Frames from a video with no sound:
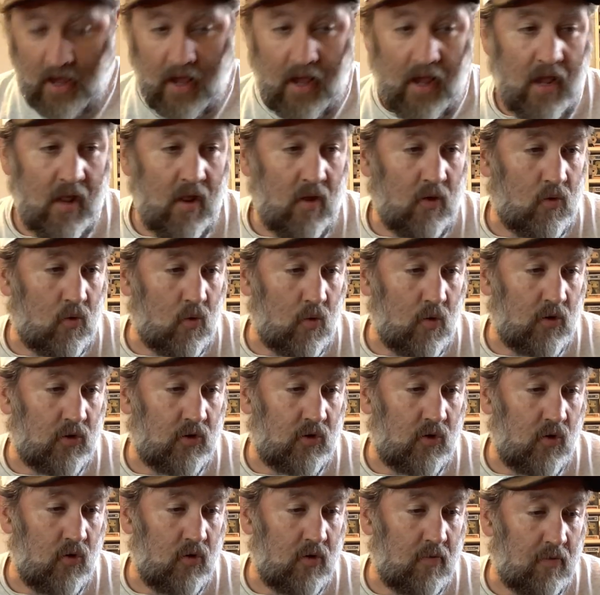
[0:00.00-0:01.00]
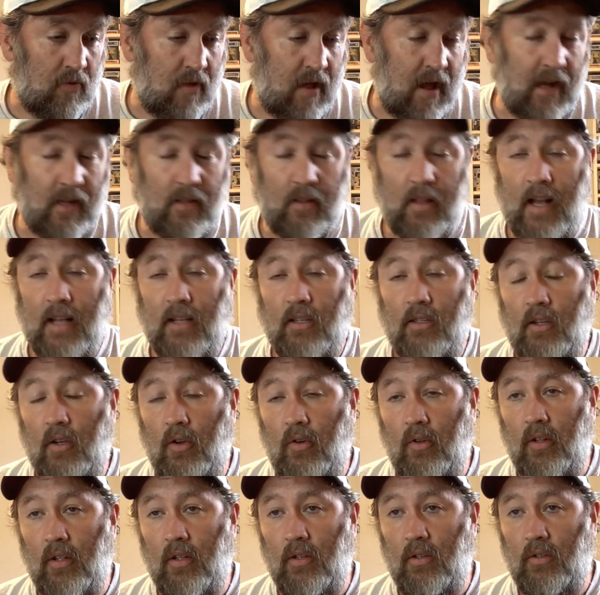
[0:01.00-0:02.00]
And of course, too, the Black Light
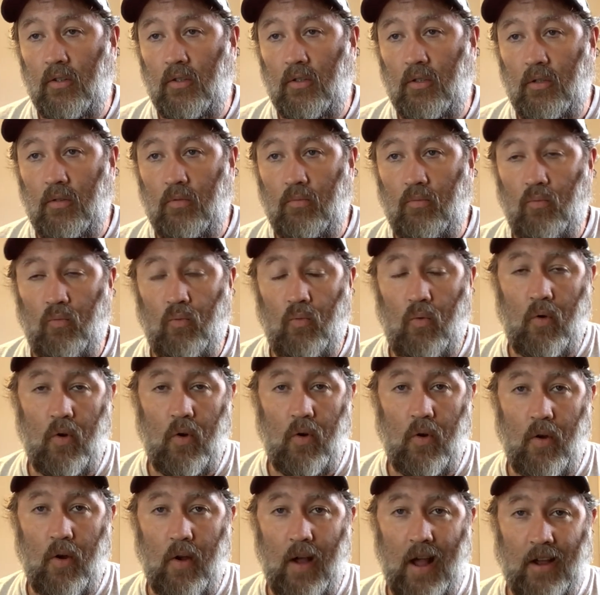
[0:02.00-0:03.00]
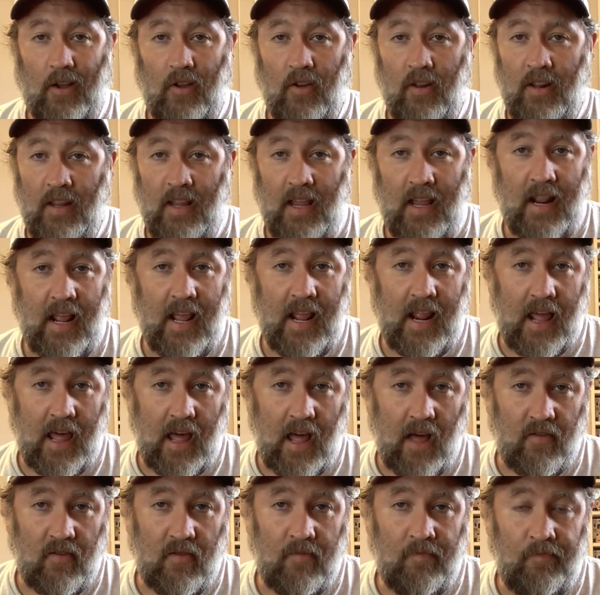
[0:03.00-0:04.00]
sodas were, I couldn't get any
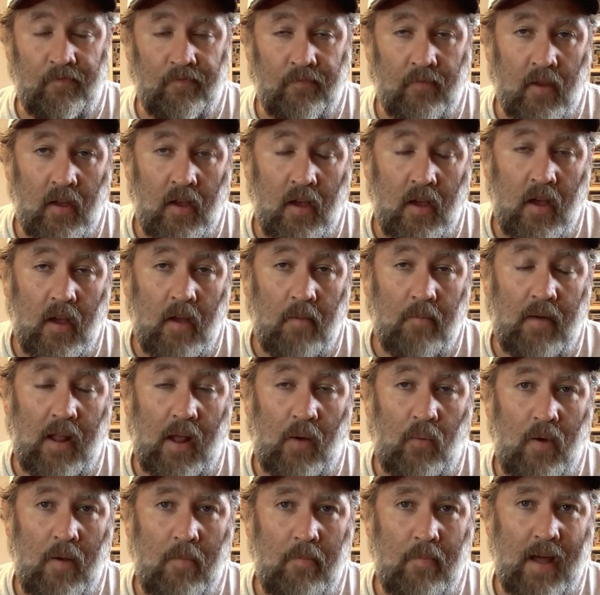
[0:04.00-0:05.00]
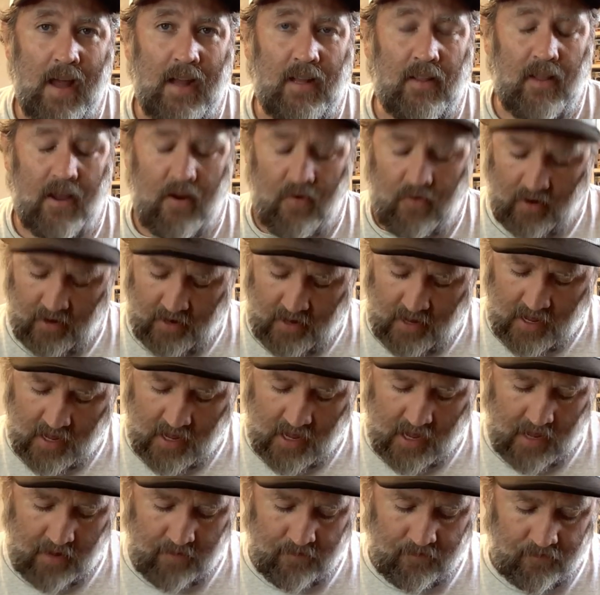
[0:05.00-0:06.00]
of them. But I went back later
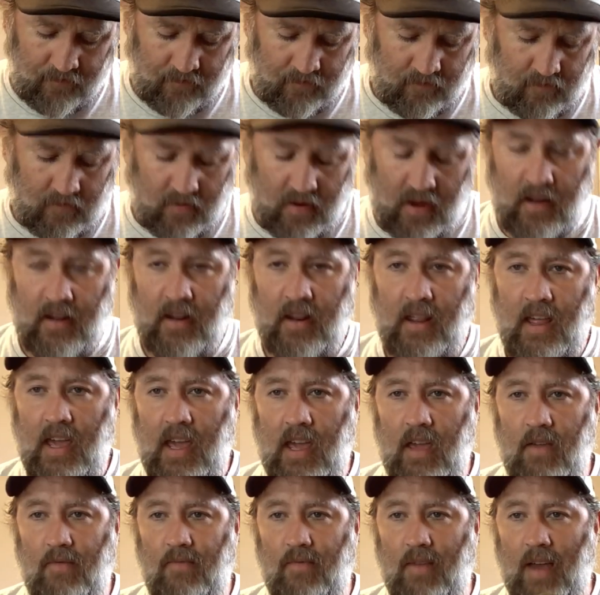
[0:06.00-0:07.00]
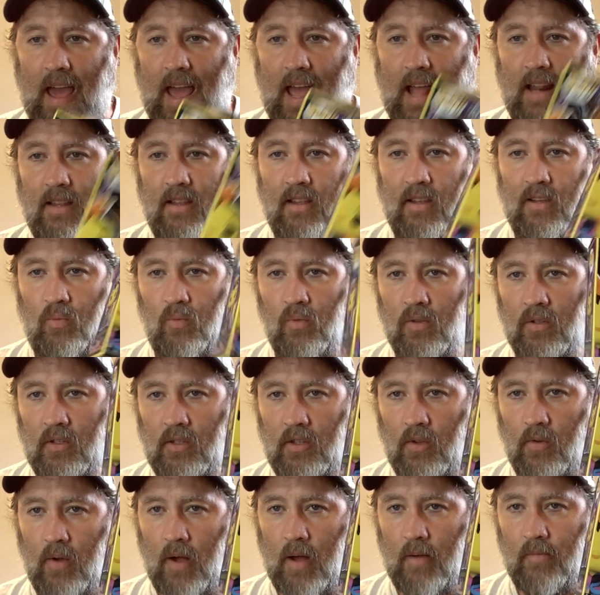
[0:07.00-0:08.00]
today, and they had this one
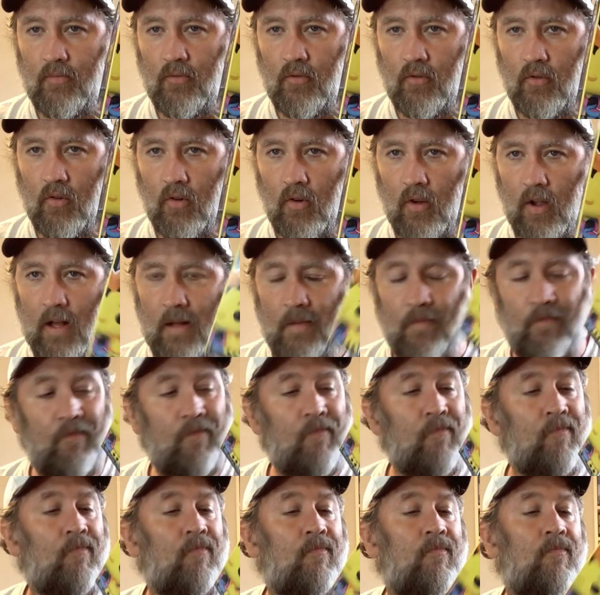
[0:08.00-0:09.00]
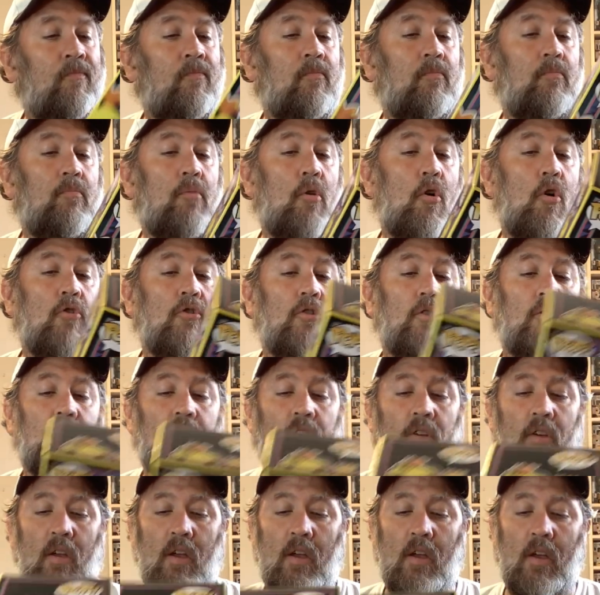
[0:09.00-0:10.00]
still up for purchase.
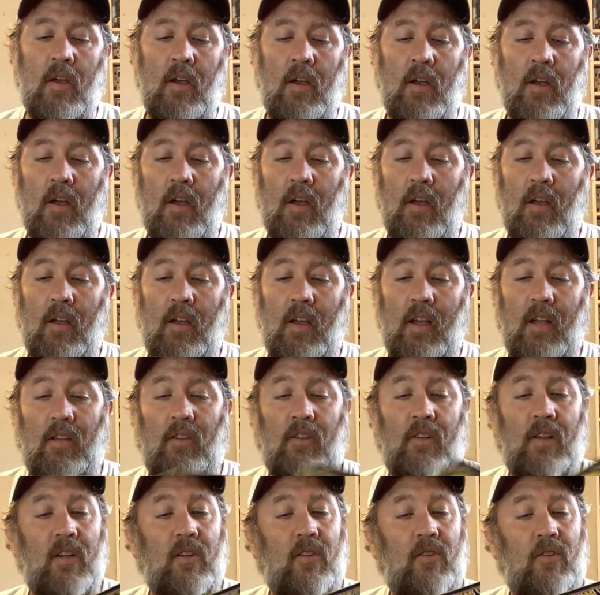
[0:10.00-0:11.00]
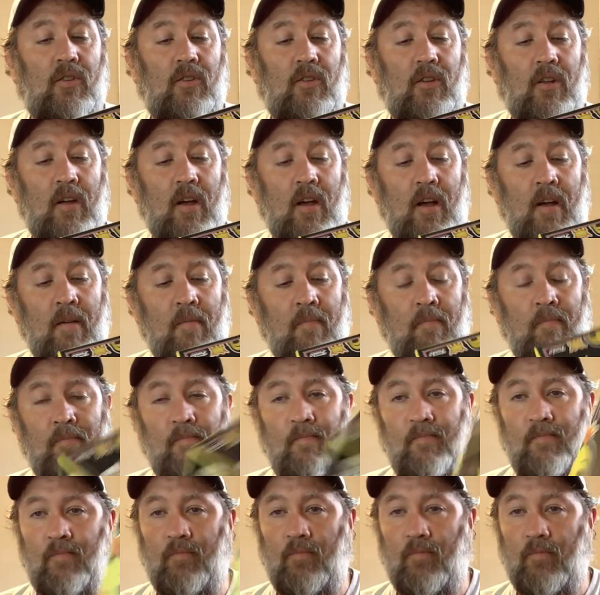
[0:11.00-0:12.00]
It's just
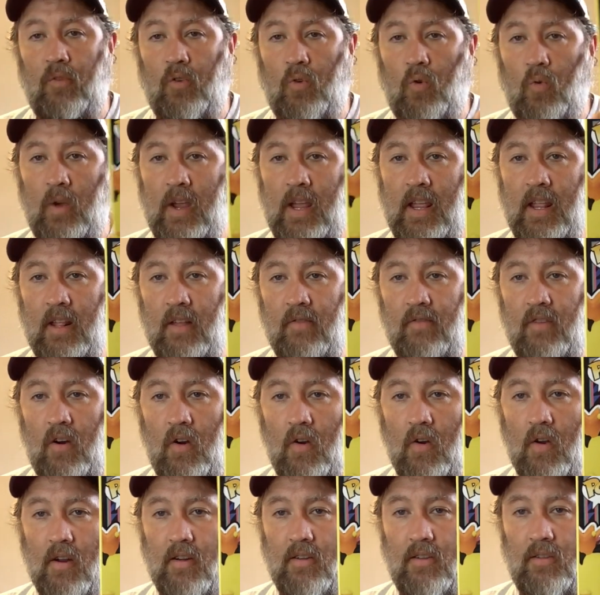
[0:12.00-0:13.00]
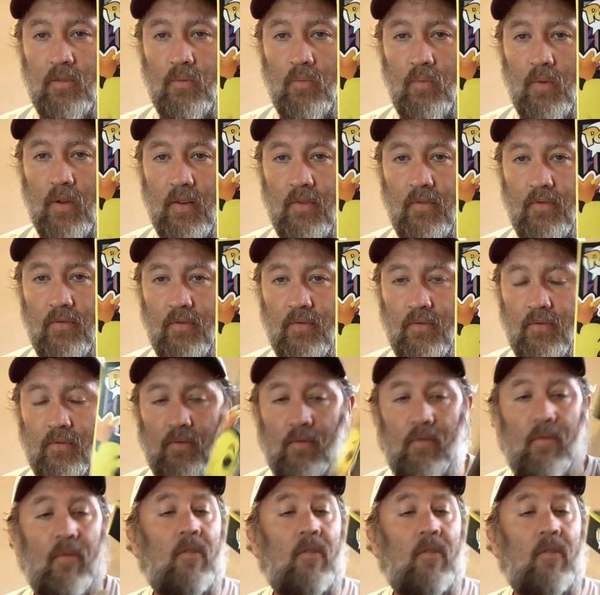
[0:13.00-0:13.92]
the Queen of Hearts with